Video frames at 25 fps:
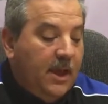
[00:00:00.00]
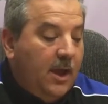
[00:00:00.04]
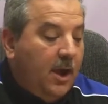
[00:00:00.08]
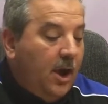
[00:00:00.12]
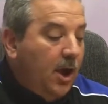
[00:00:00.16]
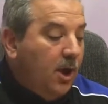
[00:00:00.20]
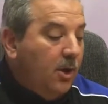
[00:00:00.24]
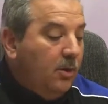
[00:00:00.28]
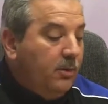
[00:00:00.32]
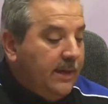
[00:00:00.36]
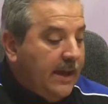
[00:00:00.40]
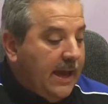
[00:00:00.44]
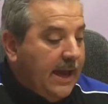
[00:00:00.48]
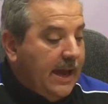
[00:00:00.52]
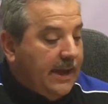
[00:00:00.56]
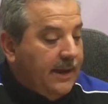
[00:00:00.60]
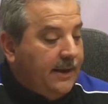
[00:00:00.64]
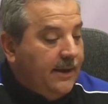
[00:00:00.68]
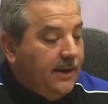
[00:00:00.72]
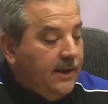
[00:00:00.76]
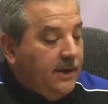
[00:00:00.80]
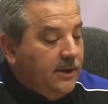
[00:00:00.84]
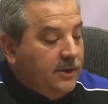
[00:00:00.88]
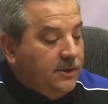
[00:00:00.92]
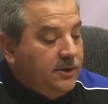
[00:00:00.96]
Okay,
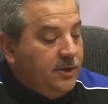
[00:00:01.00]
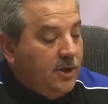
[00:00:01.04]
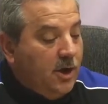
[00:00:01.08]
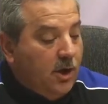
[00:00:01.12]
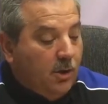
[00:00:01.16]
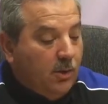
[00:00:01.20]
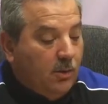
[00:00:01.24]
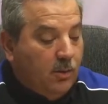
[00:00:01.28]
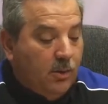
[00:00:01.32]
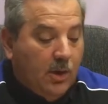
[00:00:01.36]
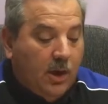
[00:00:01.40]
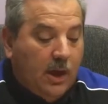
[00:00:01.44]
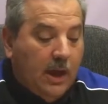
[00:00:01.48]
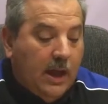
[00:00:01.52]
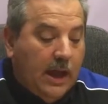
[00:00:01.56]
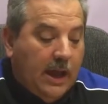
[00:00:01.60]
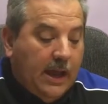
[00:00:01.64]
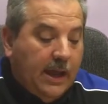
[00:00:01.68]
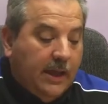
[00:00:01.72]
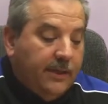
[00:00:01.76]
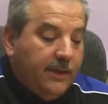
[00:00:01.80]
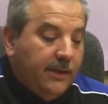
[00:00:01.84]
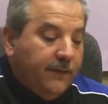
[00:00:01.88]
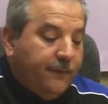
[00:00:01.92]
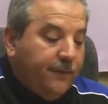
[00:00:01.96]
so
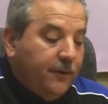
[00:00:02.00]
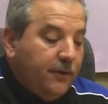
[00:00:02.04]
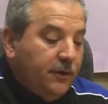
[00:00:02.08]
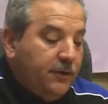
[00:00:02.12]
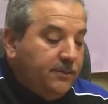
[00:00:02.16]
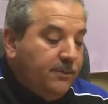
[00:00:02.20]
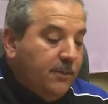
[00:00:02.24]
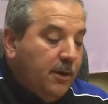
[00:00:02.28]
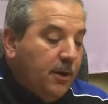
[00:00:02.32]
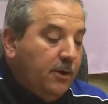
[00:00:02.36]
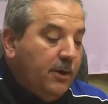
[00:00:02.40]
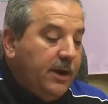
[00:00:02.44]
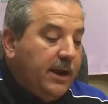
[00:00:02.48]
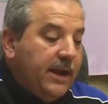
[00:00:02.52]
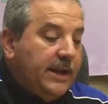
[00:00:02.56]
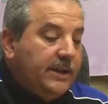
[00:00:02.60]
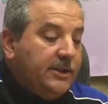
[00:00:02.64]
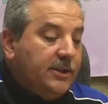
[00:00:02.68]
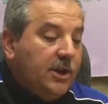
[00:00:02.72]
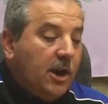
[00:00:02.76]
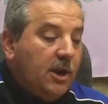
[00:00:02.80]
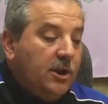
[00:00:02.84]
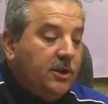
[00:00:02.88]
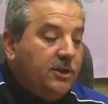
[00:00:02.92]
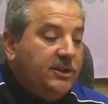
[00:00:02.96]
the first mode is
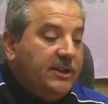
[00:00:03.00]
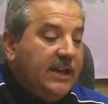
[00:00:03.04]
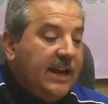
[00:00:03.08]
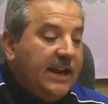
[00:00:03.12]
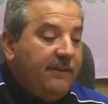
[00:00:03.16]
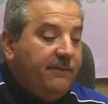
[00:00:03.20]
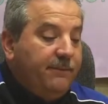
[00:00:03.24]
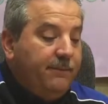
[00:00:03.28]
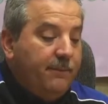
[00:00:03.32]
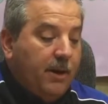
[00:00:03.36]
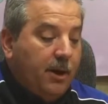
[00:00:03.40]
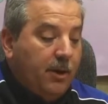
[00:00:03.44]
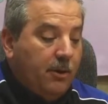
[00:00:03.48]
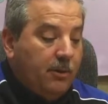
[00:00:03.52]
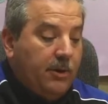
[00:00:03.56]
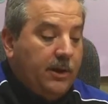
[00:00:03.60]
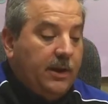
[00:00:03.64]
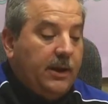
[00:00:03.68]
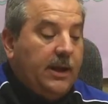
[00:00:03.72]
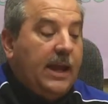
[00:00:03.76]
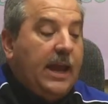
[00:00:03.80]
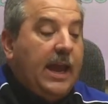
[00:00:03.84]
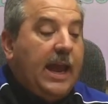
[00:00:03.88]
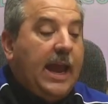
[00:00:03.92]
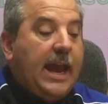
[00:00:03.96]
our safe mode,
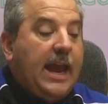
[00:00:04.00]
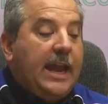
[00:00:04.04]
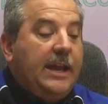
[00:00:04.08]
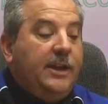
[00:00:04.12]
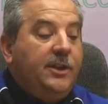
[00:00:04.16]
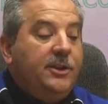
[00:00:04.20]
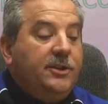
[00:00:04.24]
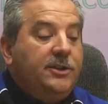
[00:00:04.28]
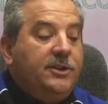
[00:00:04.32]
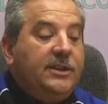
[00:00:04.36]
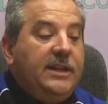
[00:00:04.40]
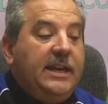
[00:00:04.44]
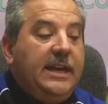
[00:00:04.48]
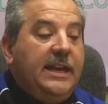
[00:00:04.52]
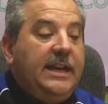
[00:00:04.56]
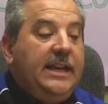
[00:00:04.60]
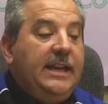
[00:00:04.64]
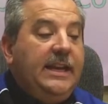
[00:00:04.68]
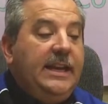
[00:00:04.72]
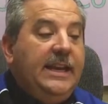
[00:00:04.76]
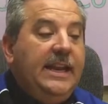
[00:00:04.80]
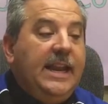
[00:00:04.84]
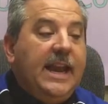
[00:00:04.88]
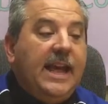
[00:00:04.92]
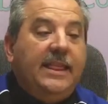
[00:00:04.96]
and you see
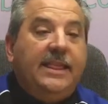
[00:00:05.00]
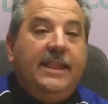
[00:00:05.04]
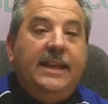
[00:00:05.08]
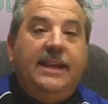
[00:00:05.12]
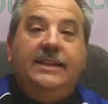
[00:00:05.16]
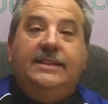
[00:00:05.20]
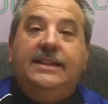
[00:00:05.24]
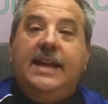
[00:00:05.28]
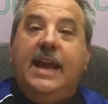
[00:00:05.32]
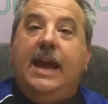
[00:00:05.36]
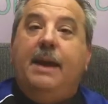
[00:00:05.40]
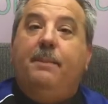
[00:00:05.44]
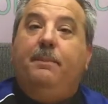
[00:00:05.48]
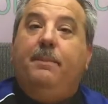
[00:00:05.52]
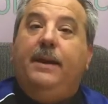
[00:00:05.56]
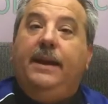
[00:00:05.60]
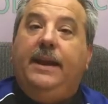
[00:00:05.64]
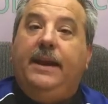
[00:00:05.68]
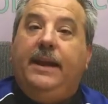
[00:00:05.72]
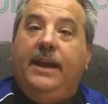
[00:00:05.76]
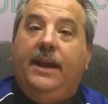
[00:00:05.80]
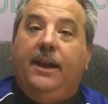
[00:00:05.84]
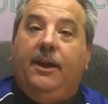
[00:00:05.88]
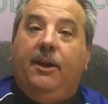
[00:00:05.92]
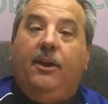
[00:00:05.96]
nothing's happening
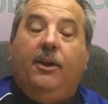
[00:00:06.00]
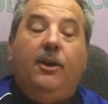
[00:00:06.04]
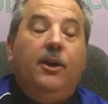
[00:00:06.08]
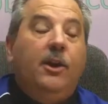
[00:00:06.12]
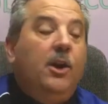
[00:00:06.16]
here.